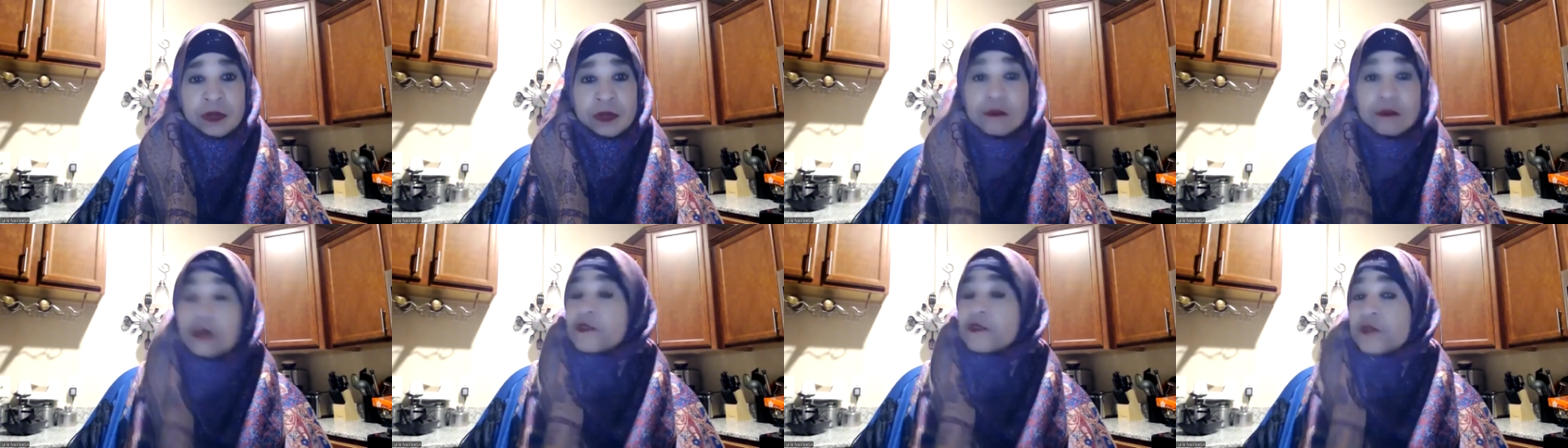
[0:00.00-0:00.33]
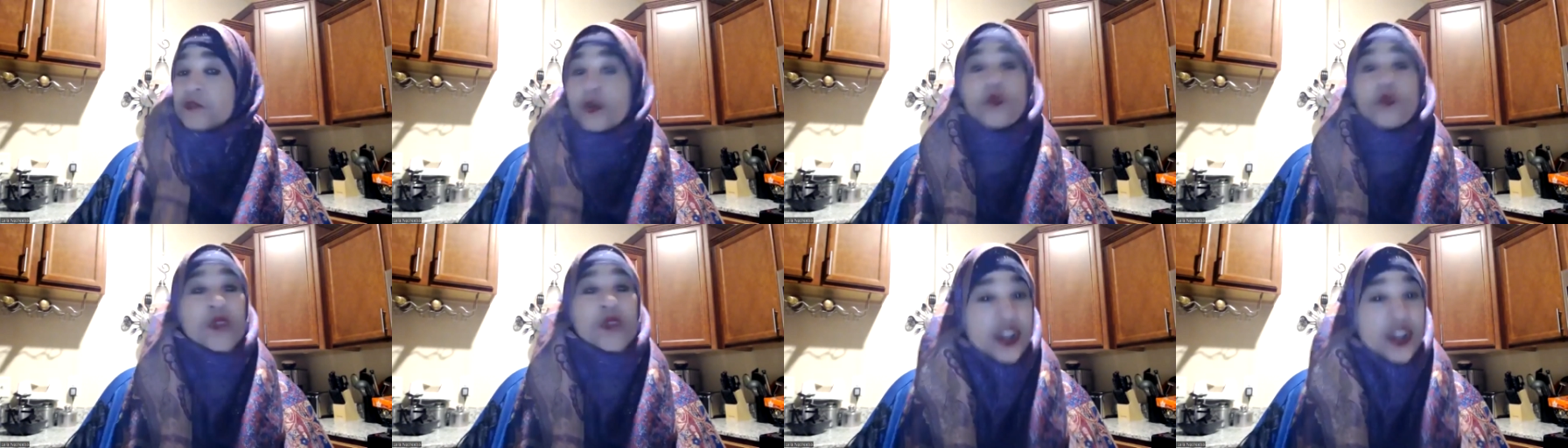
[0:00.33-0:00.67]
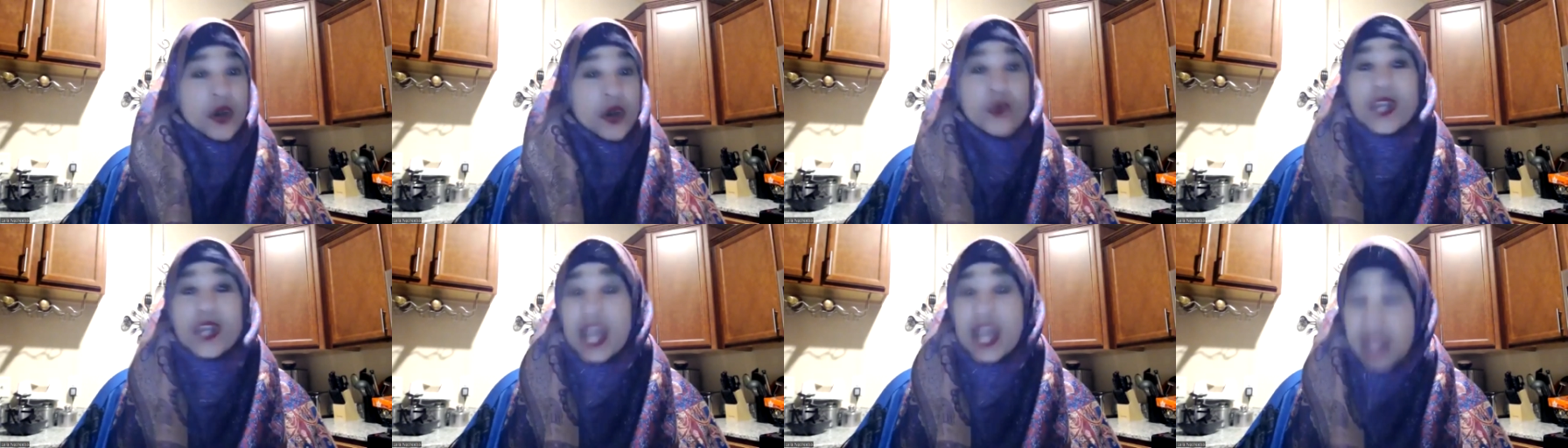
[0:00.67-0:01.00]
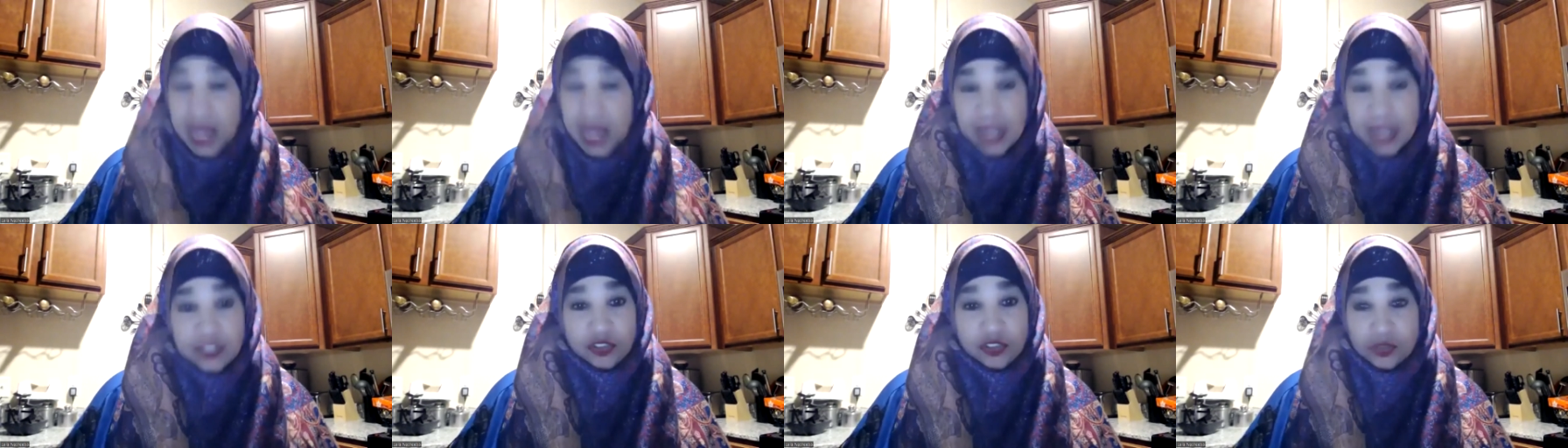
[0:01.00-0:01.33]
before we go that
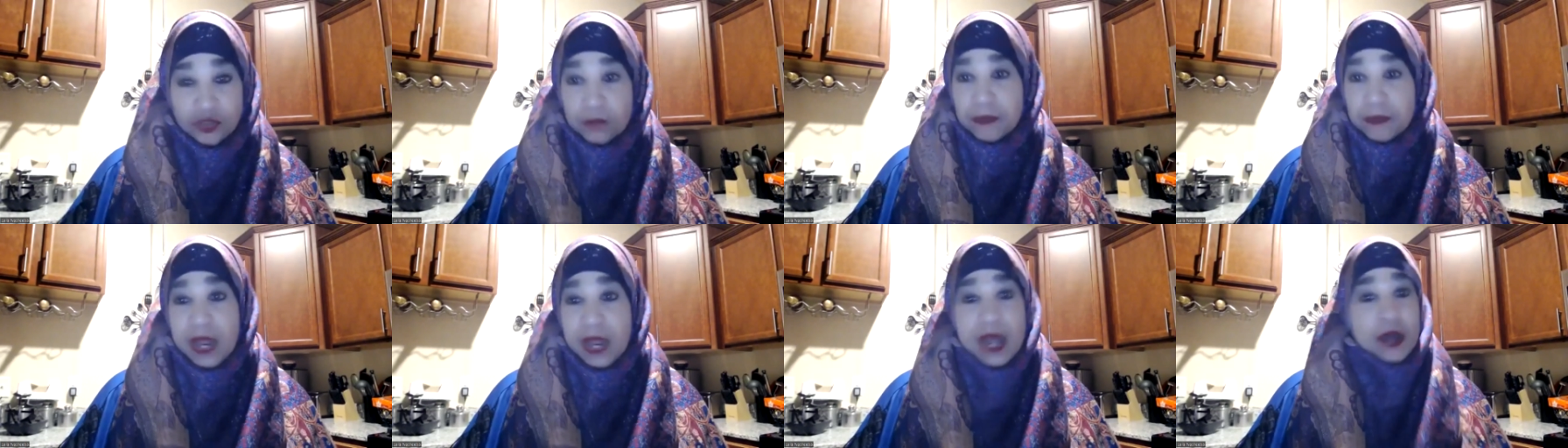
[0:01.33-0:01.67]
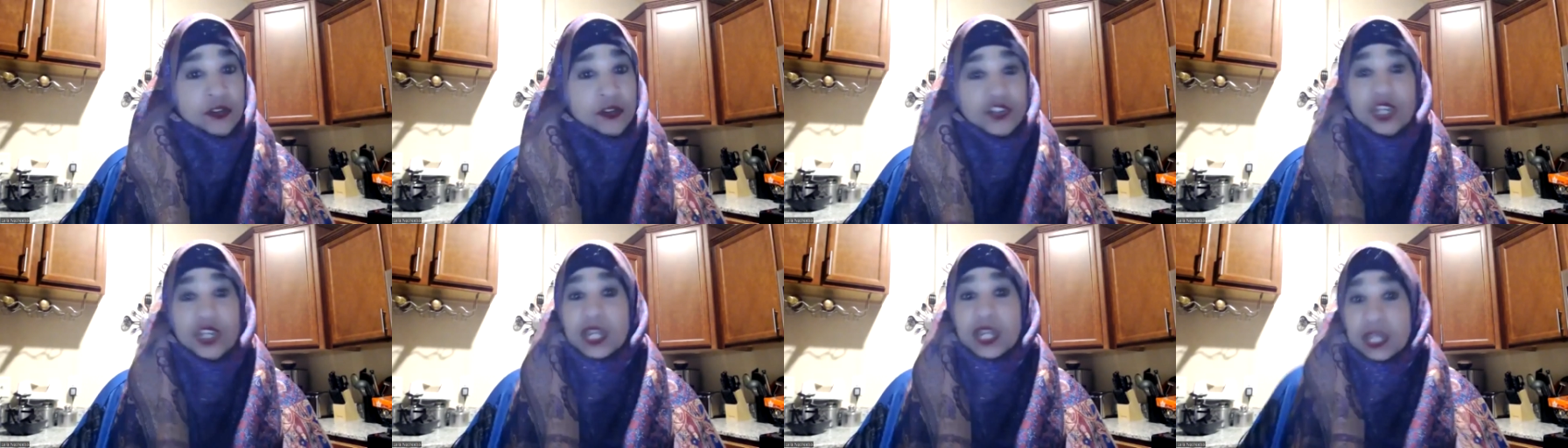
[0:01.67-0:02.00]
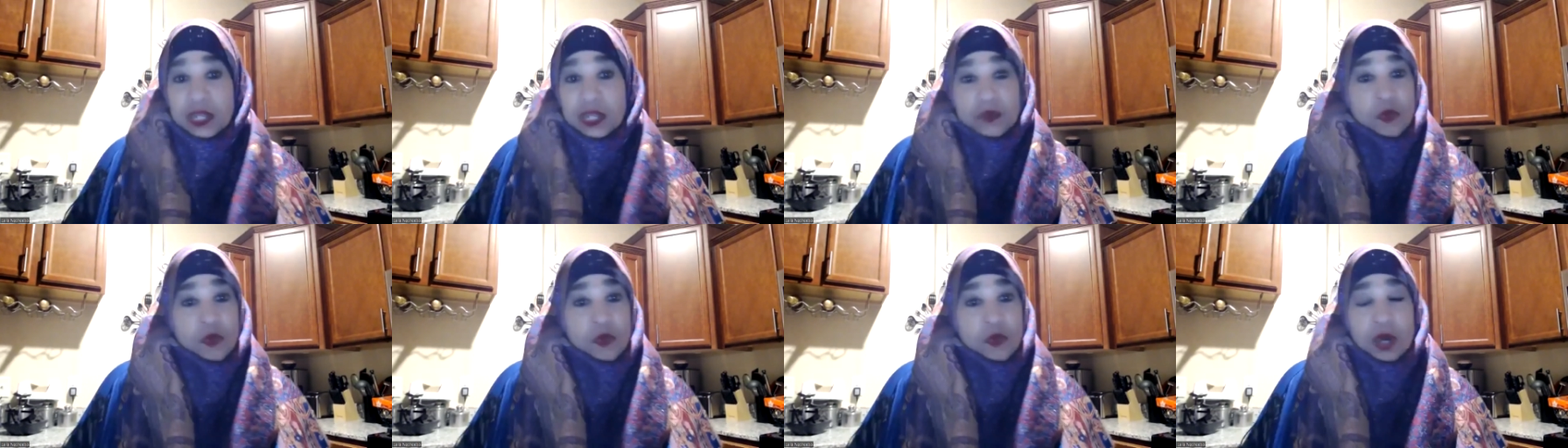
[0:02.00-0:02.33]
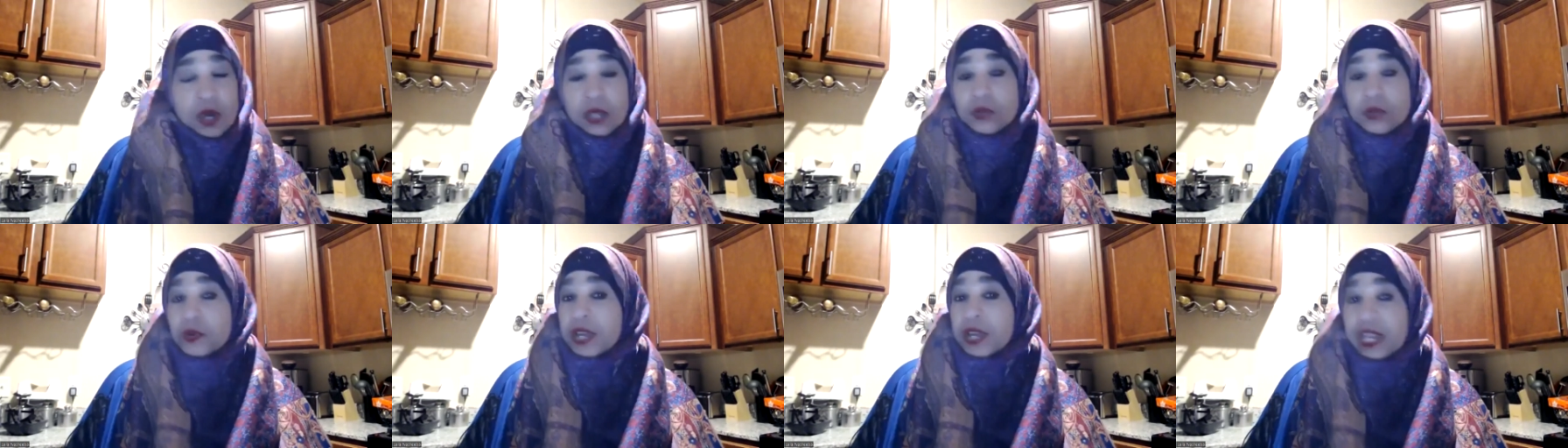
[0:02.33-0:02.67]
extra mile to
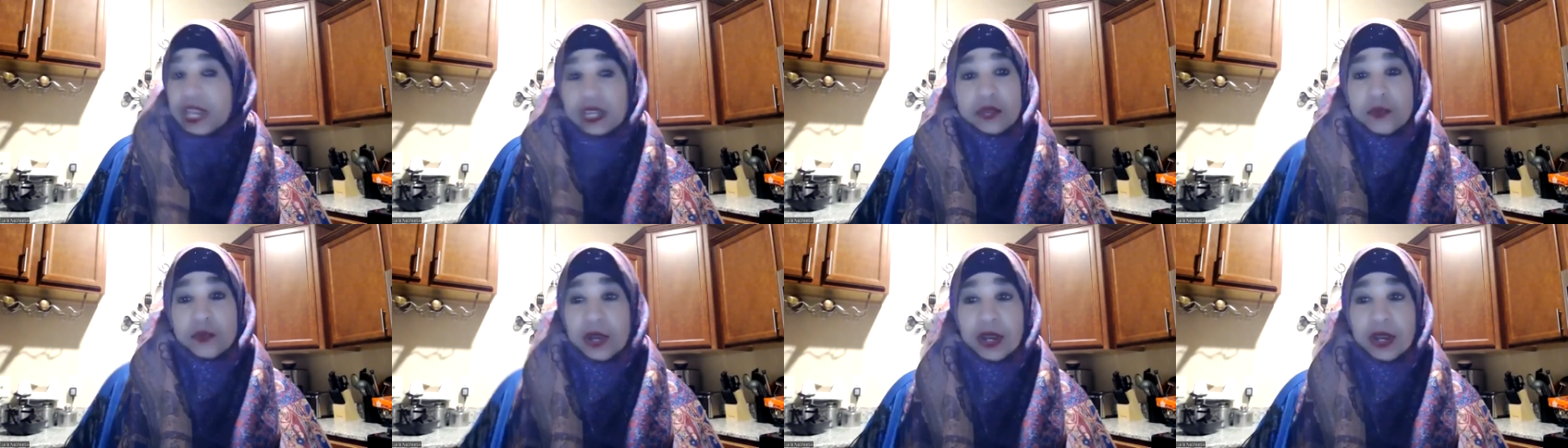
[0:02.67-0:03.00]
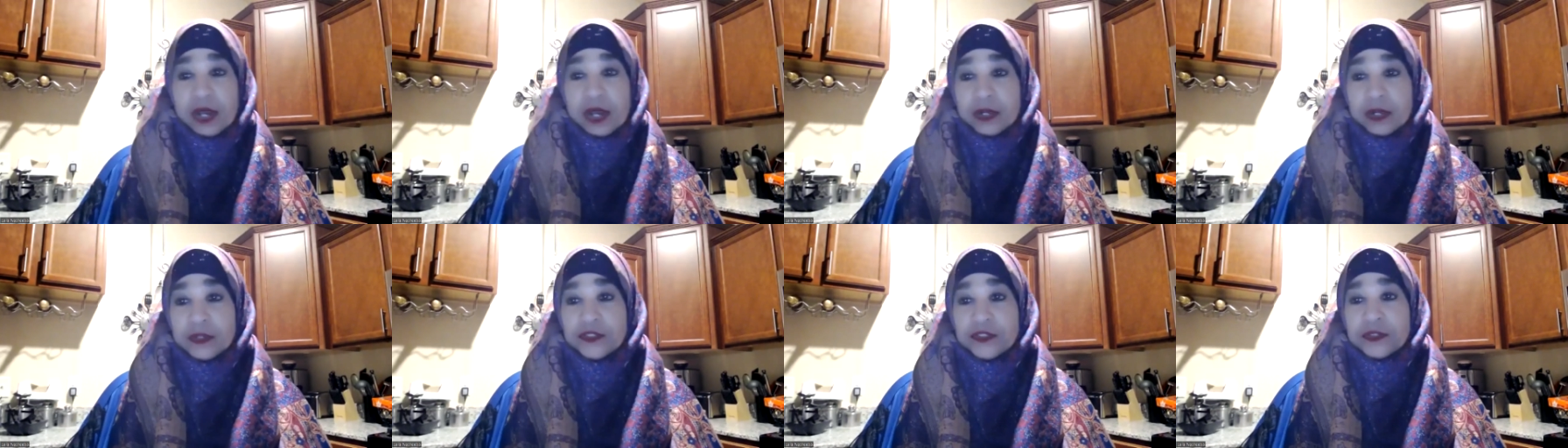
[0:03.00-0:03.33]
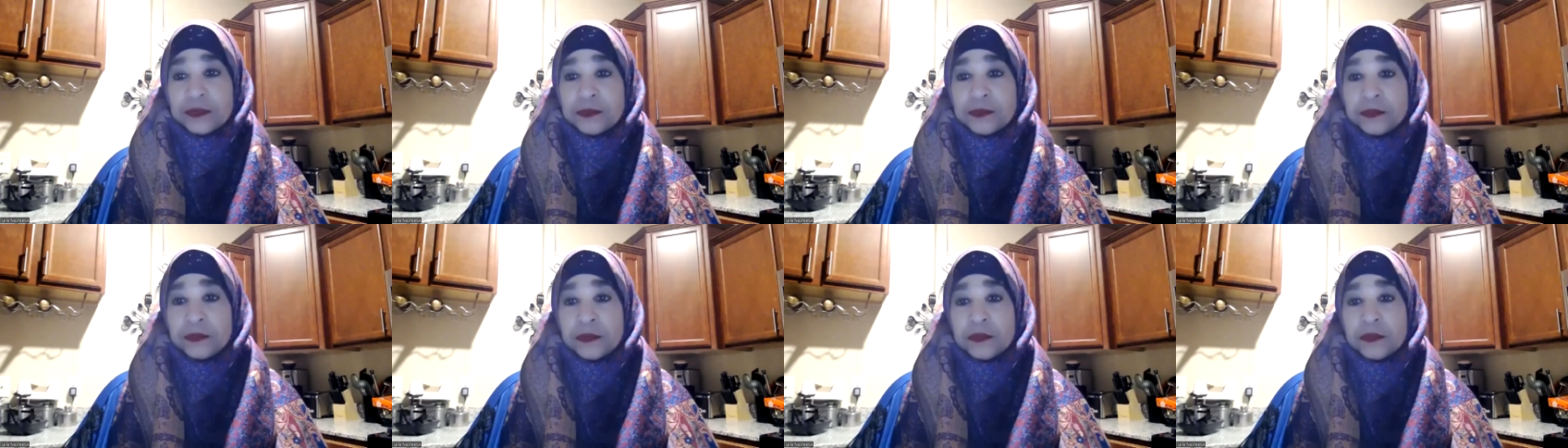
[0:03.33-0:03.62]
anyone or anywhere else.